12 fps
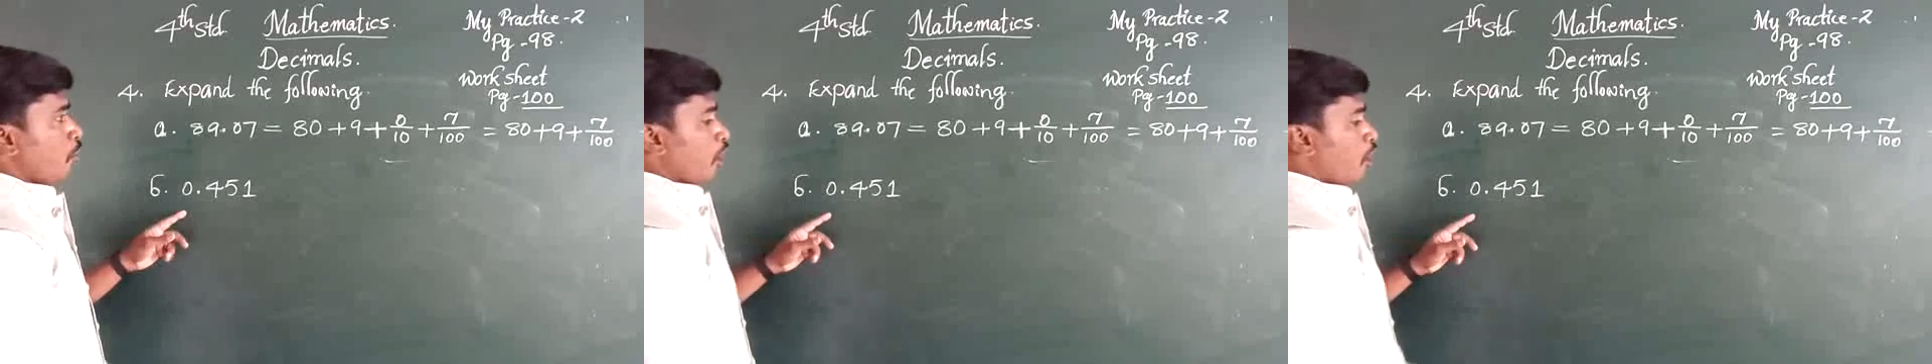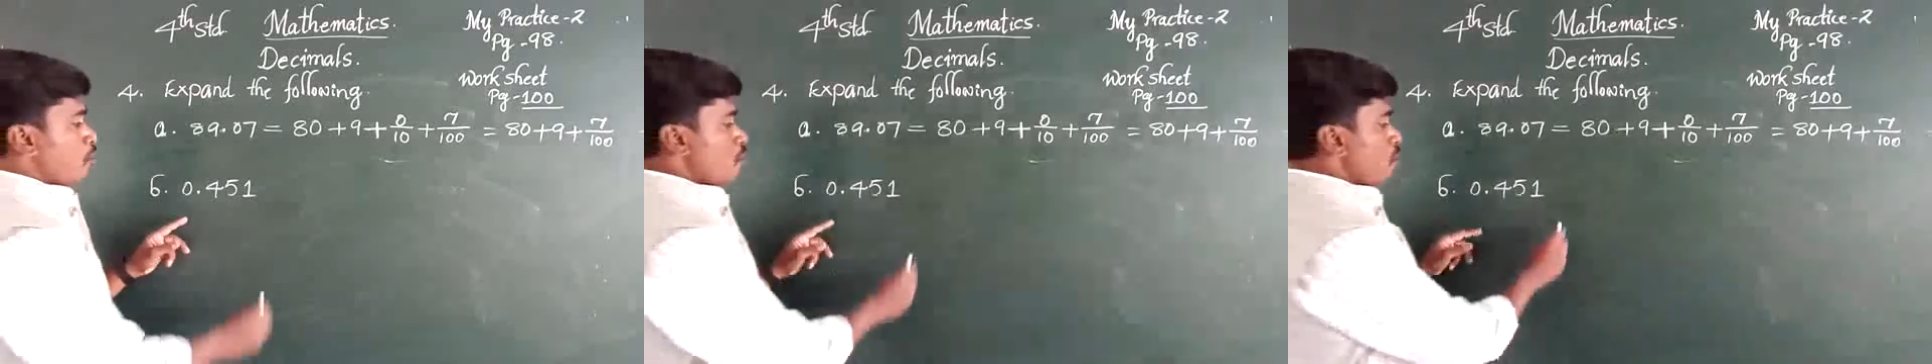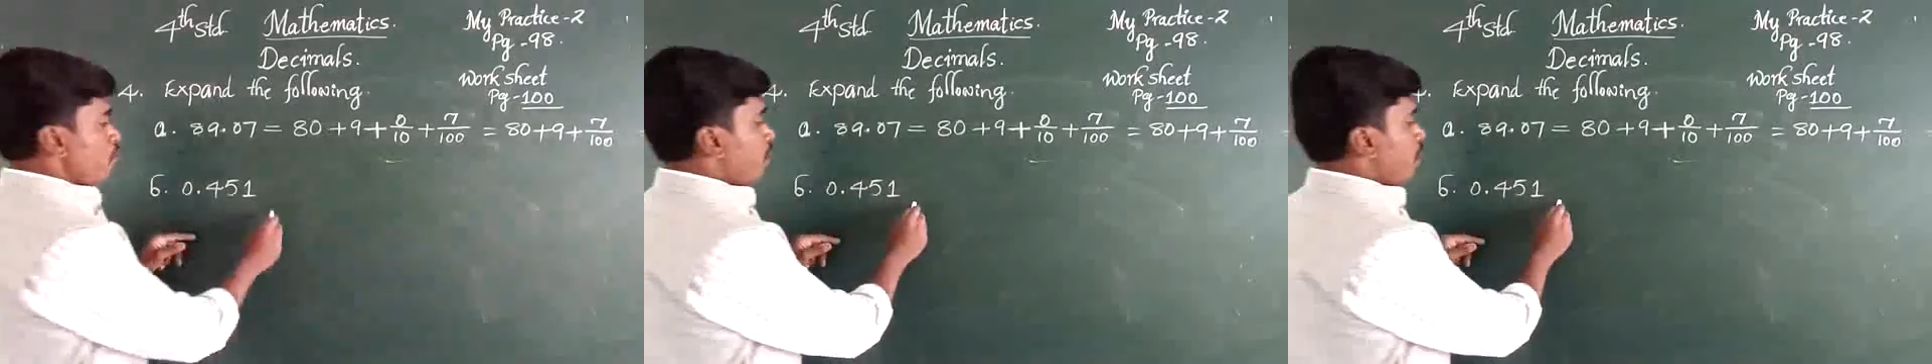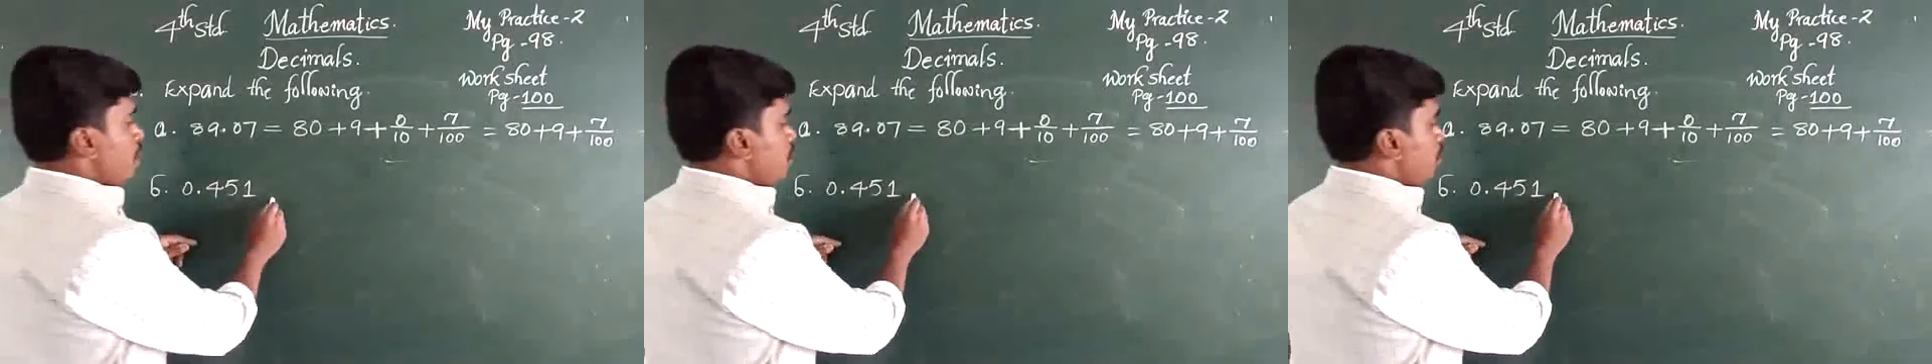one also
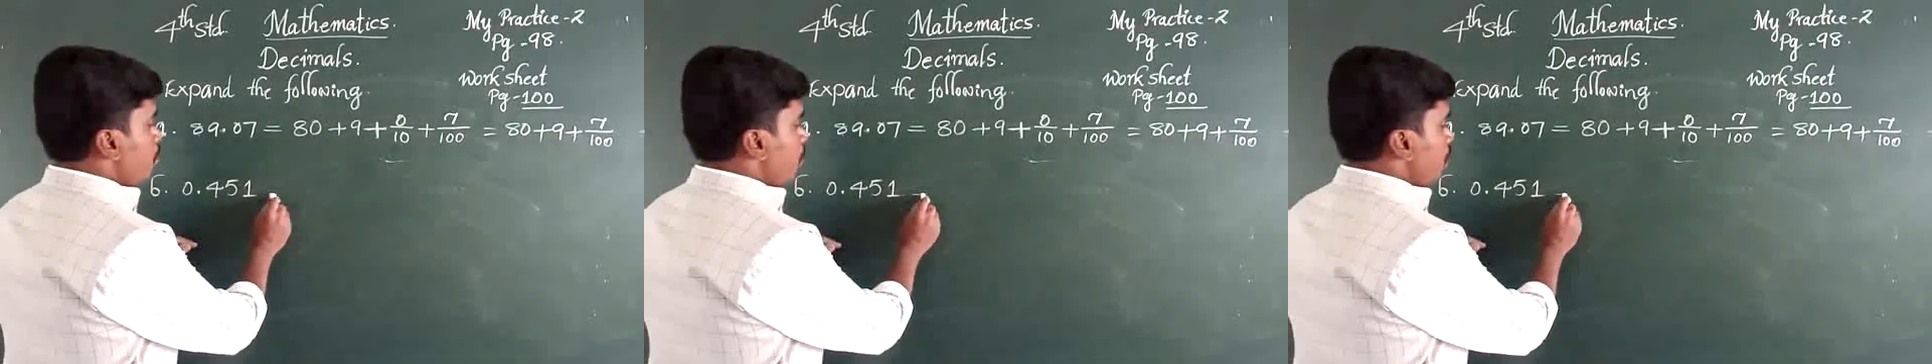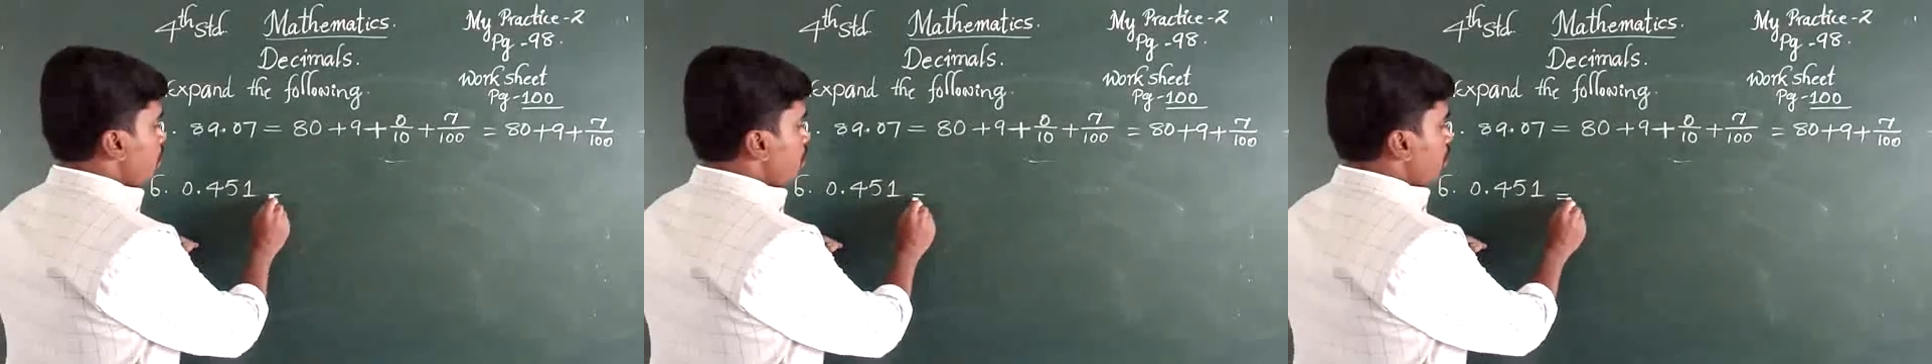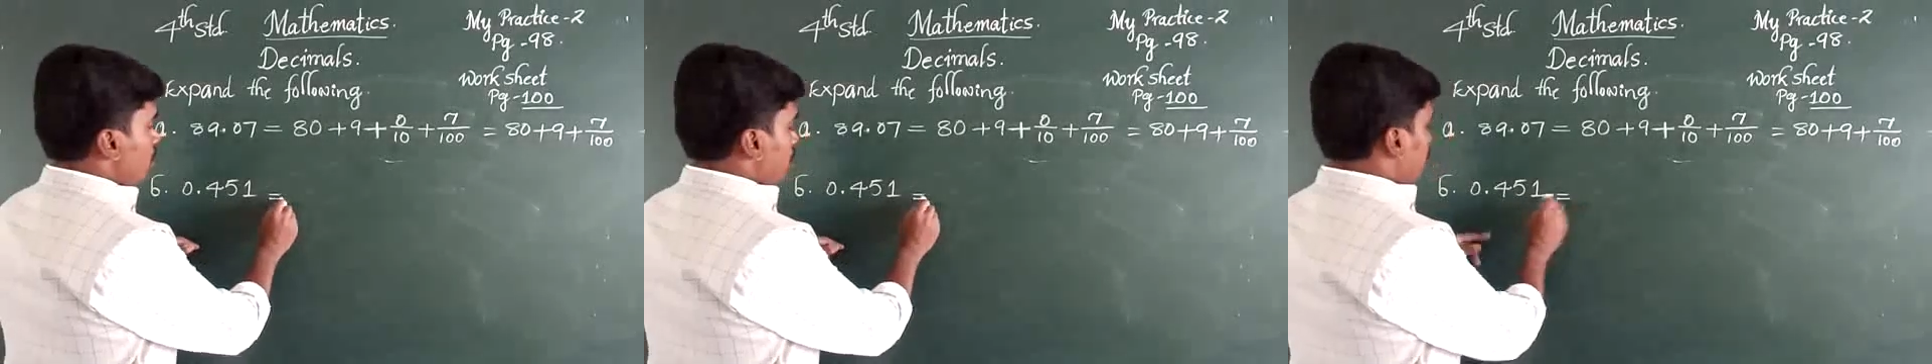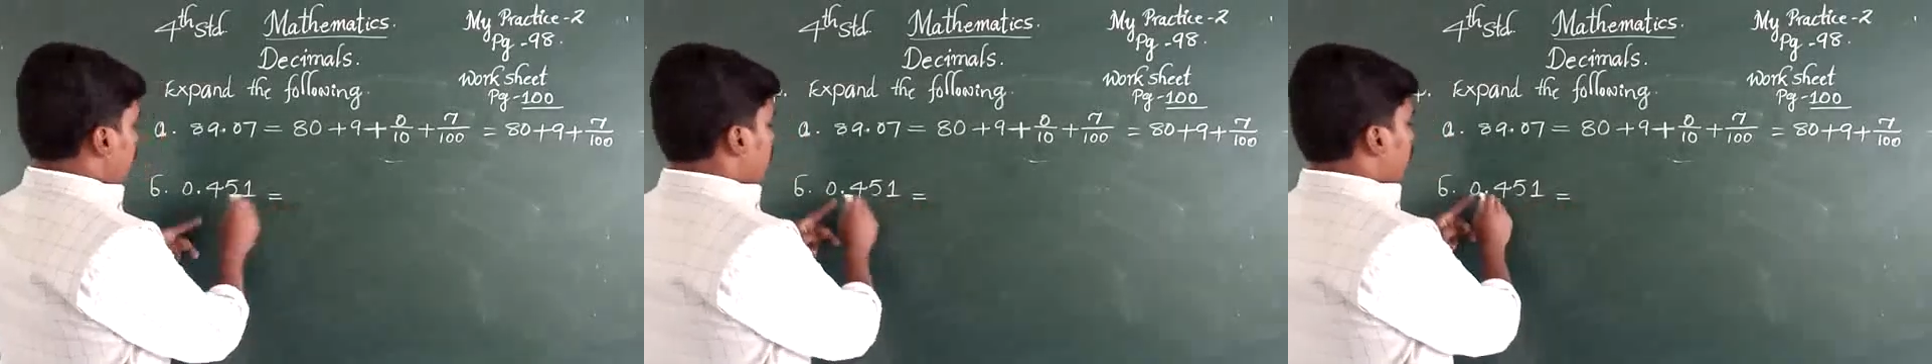very simple.
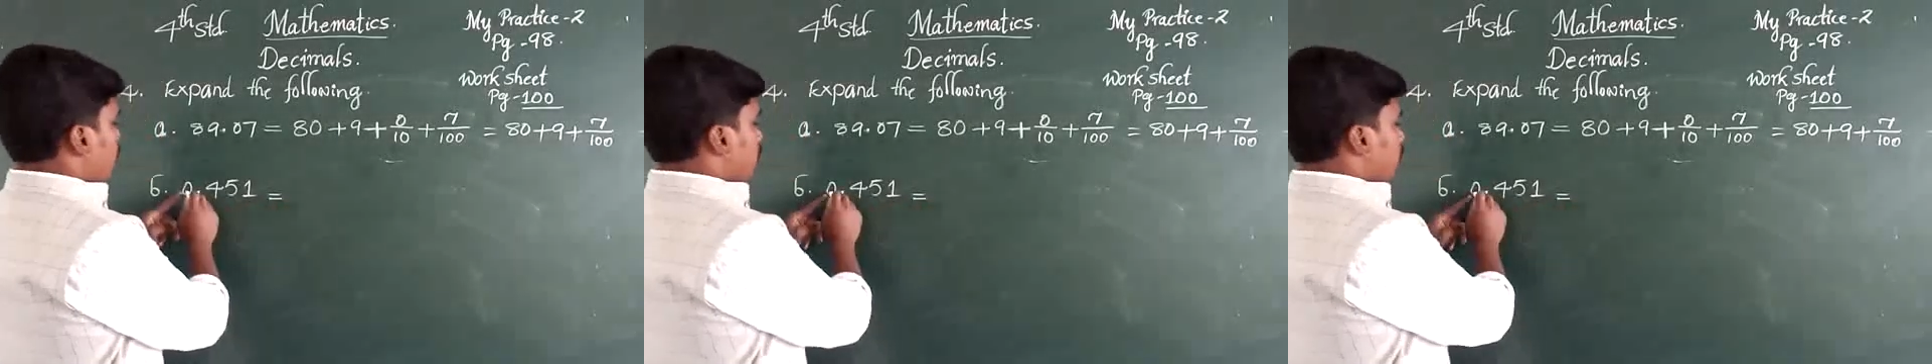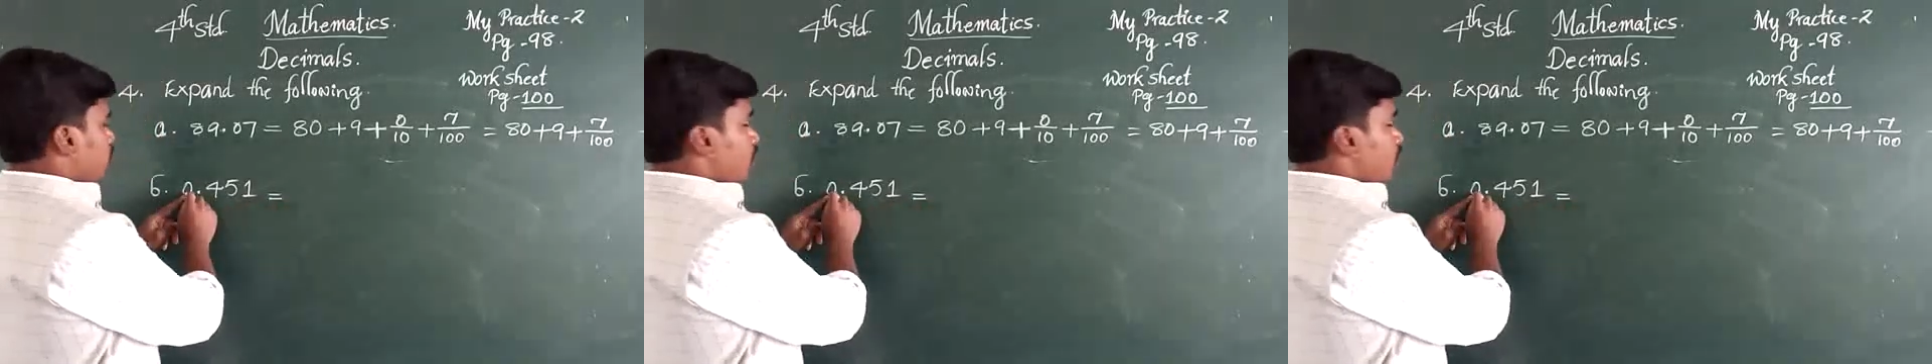The